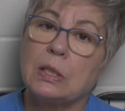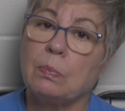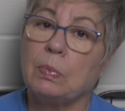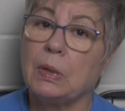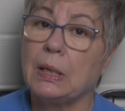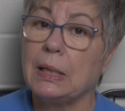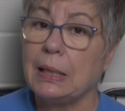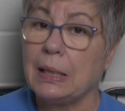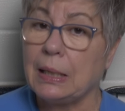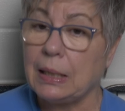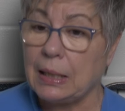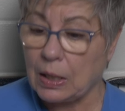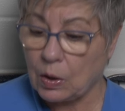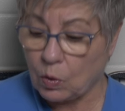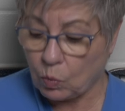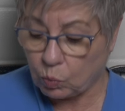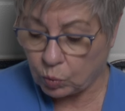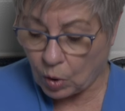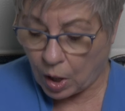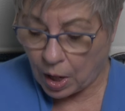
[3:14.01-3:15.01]
to be
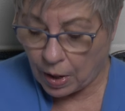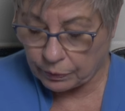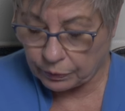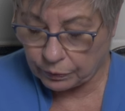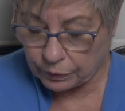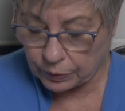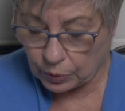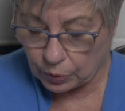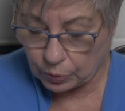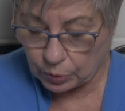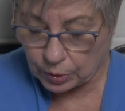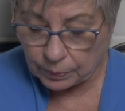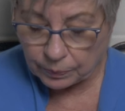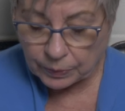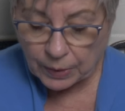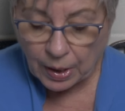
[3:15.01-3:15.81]
eating raw food.